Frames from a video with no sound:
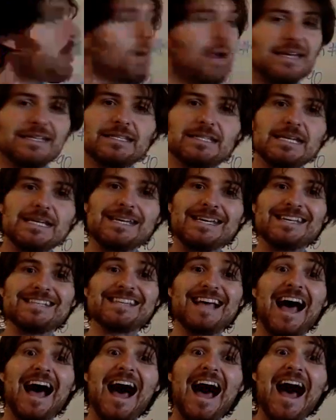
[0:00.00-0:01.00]
point D
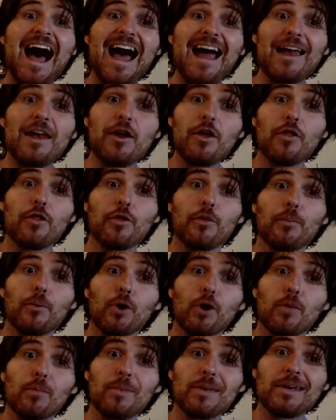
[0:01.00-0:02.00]
is on the
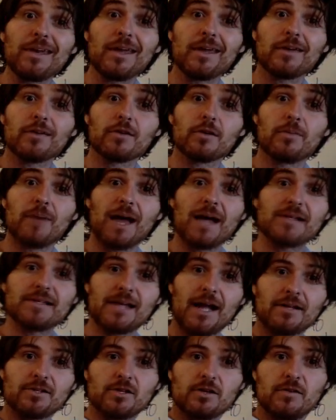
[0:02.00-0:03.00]
perpendicular
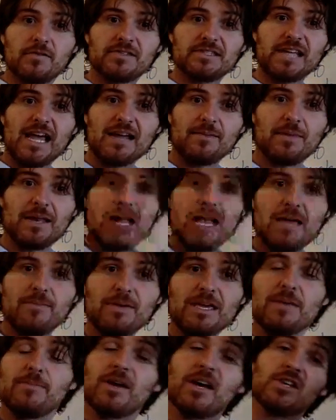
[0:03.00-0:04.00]
bisector of segment
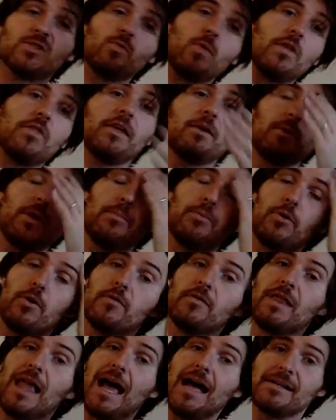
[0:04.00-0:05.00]
AB, because one thing we
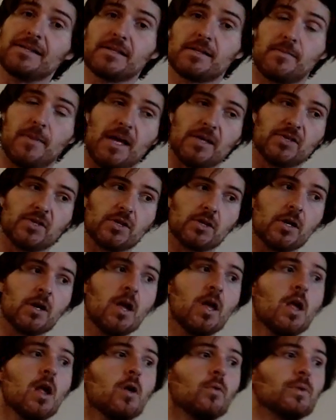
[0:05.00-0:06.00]
proved last
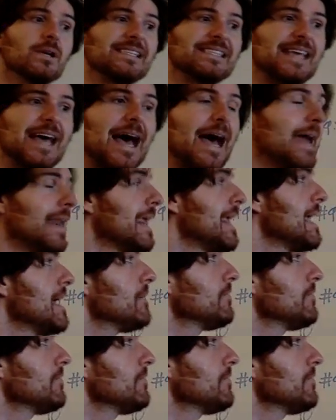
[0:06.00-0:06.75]
semester was that